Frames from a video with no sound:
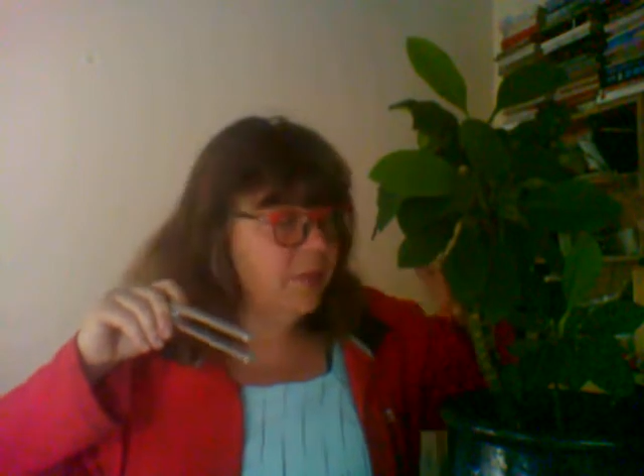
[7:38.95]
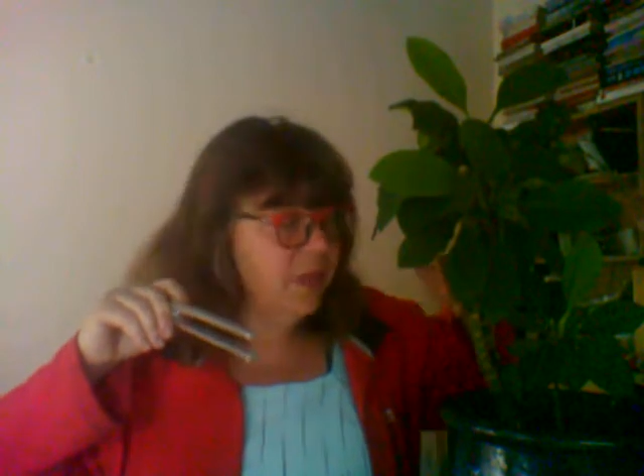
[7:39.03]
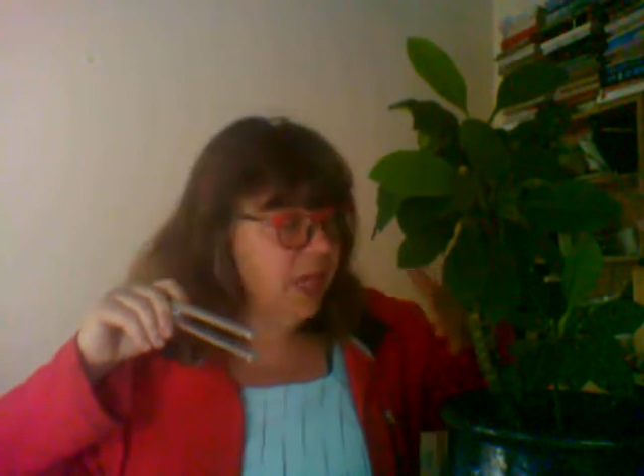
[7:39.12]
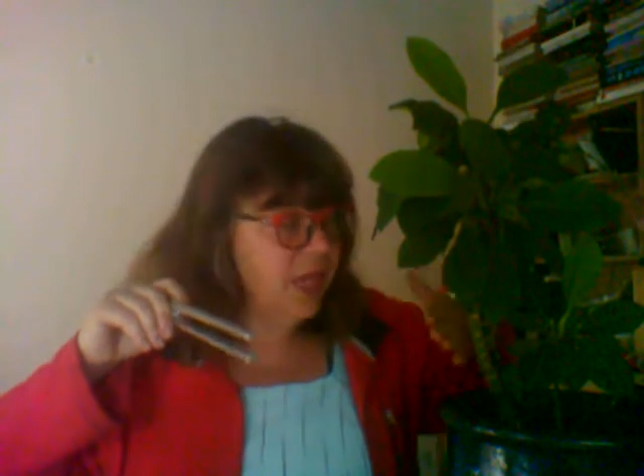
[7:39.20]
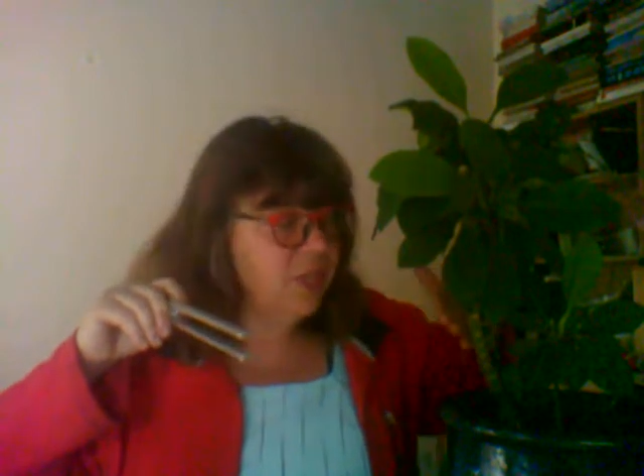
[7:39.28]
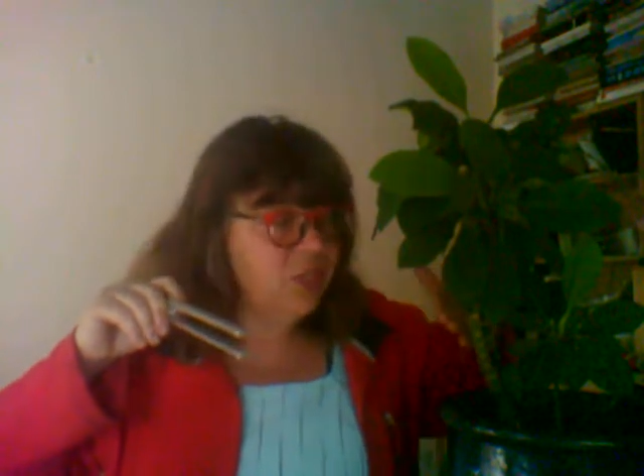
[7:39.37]

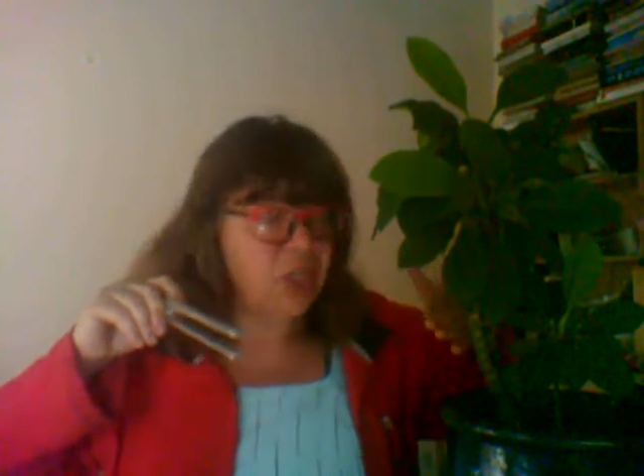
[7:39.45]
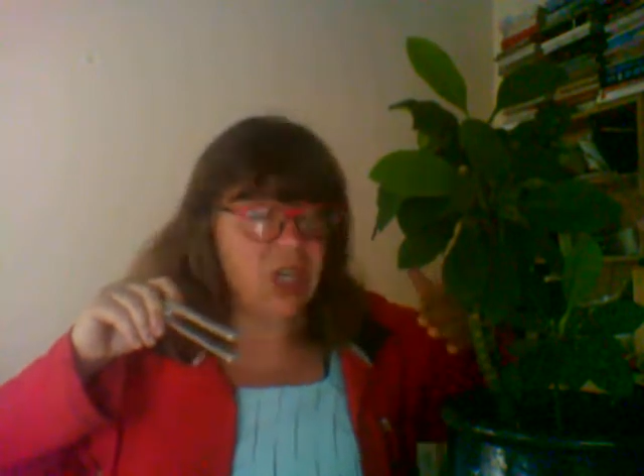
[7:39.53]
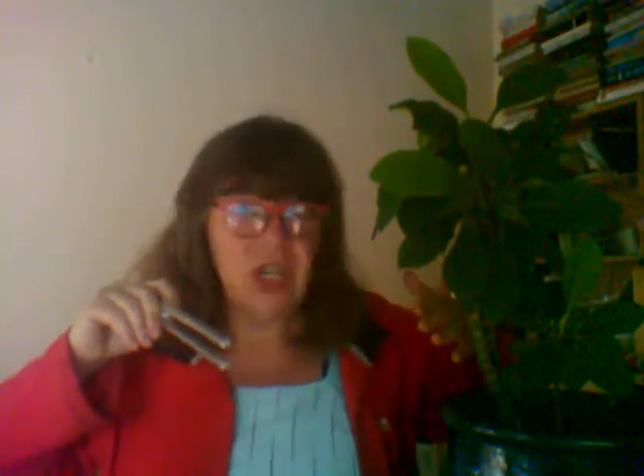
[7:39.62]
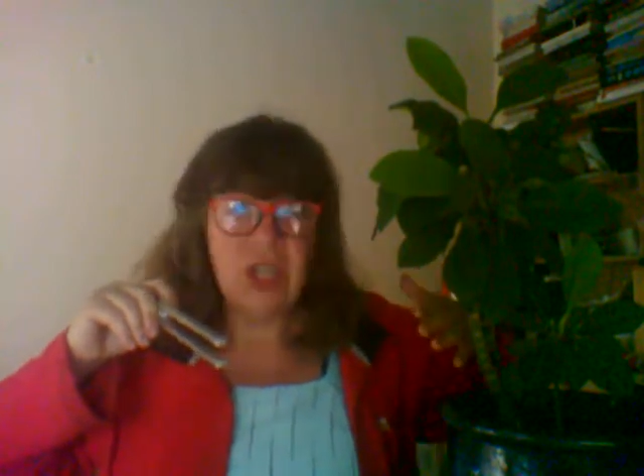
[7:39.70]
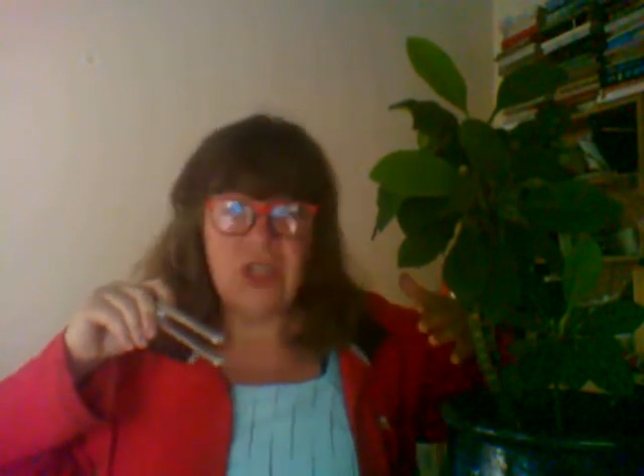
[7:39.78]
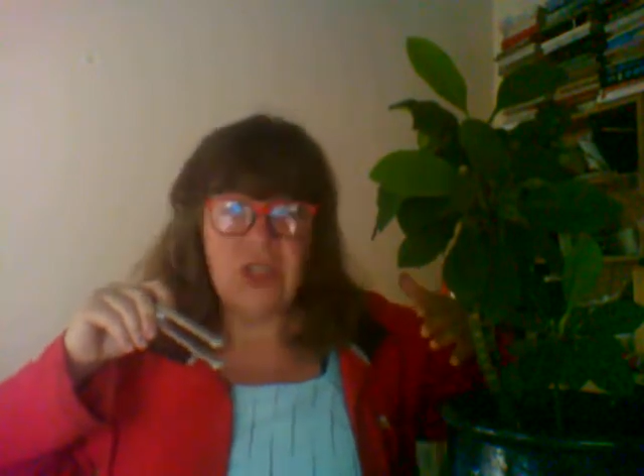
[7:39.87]
cage
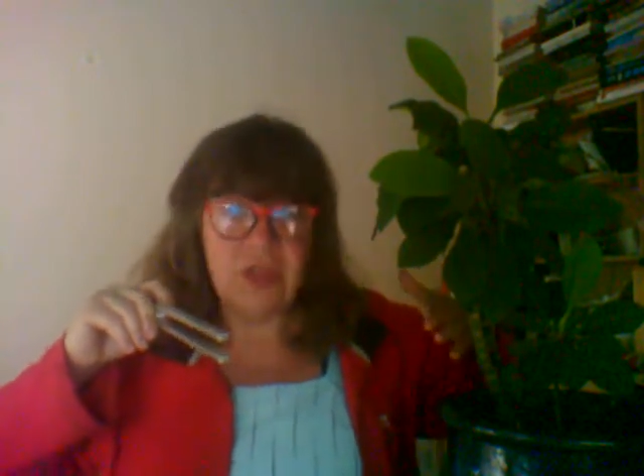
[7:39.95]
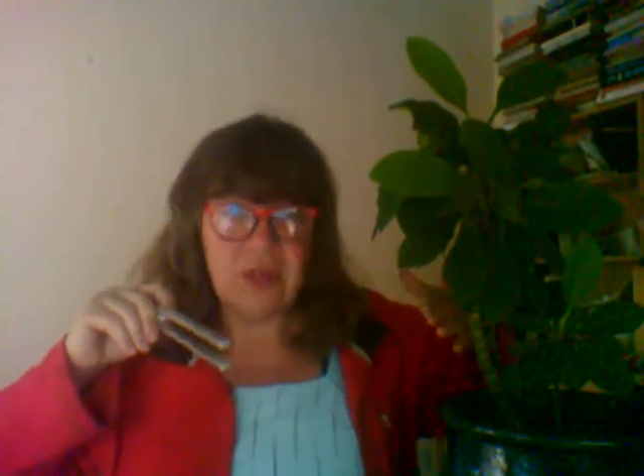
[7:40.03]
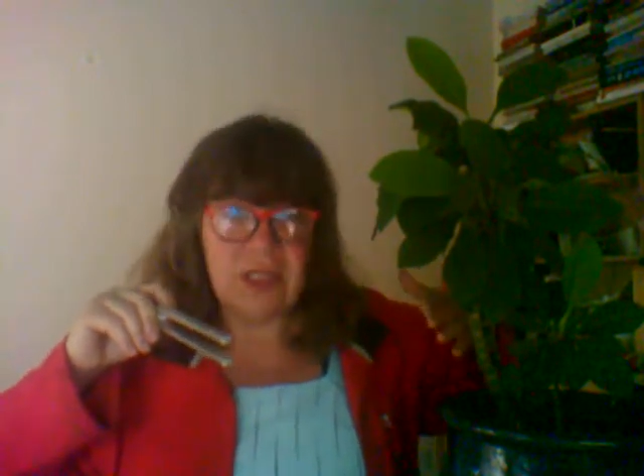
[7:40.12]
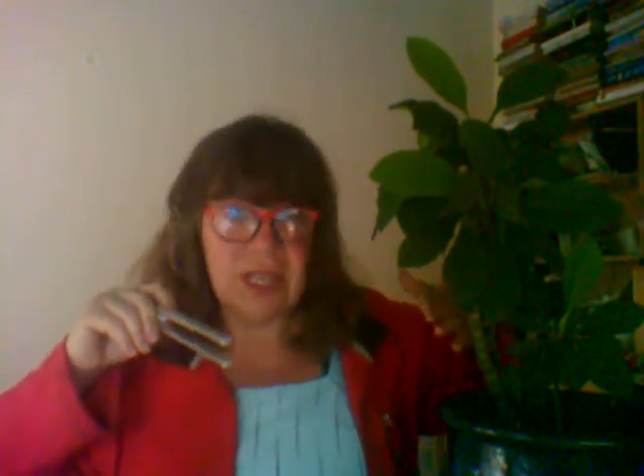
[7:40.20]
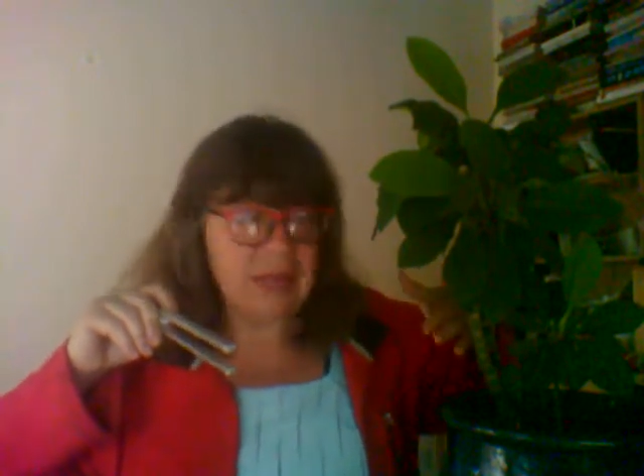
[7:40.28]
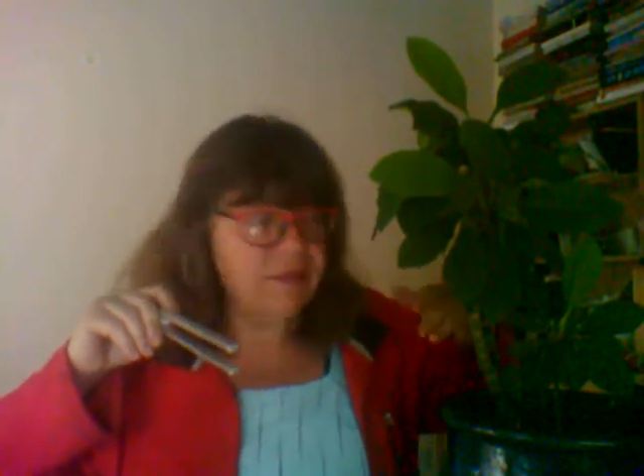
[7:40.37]
to the
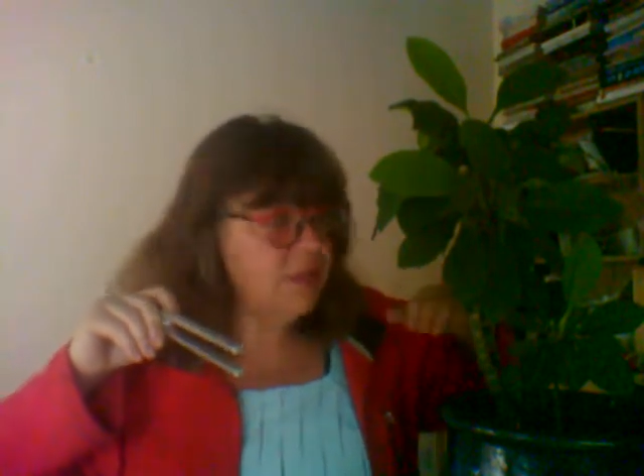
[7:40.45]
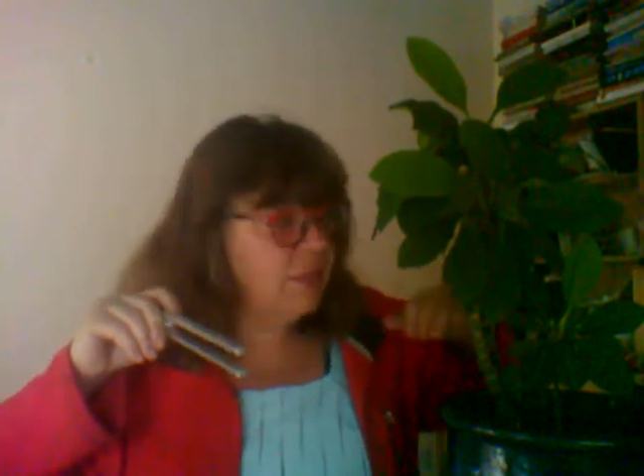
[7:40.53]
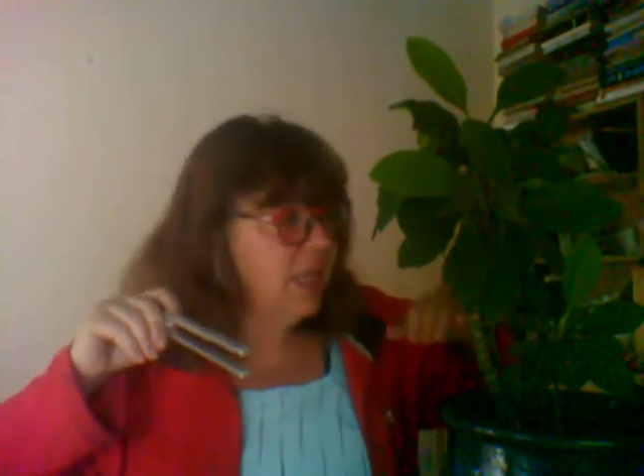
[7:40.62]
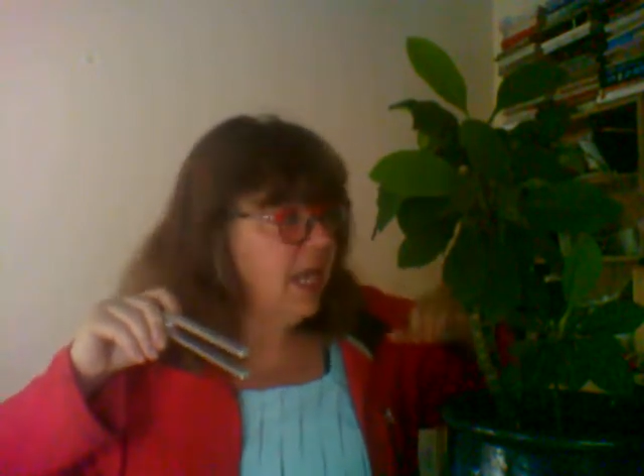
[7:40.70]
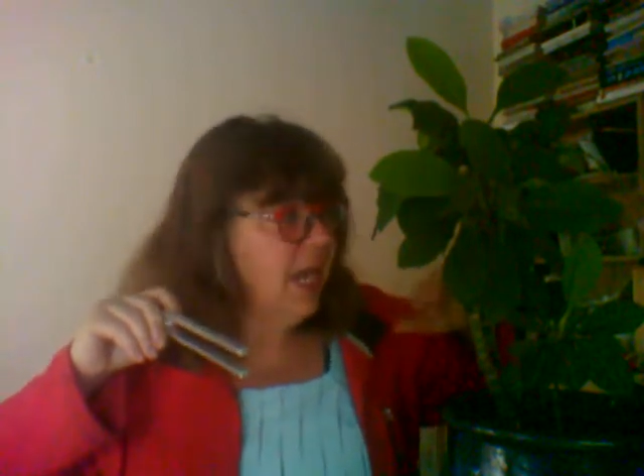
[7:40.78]
navel.